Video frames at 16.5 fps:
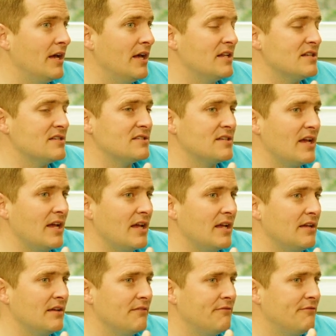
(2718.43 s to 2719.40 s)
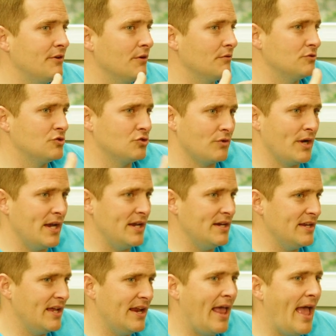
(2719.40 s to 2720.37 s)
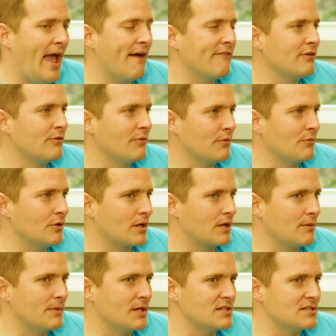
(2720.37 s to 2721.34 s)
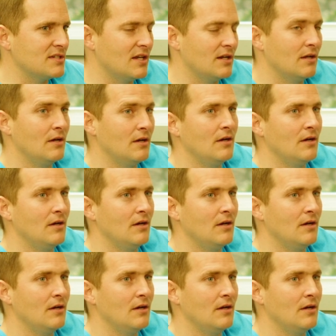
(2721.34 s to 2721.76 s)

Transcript: and say feel drained? And everyone will look at me and say,